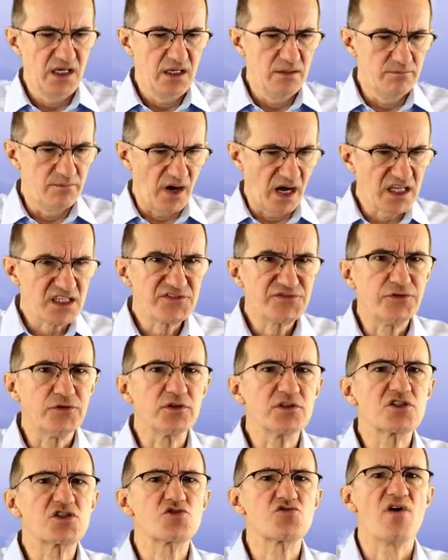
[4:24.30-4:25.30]

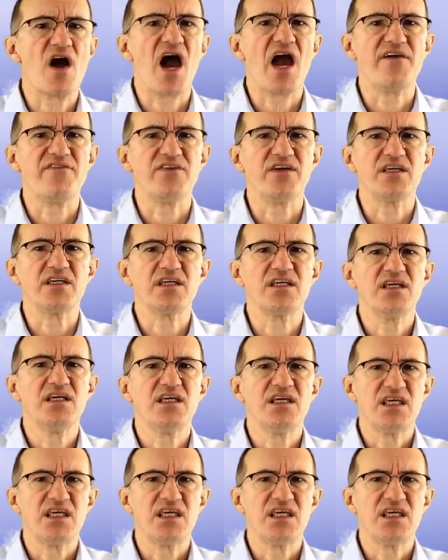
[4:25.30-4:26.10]
Mindful driving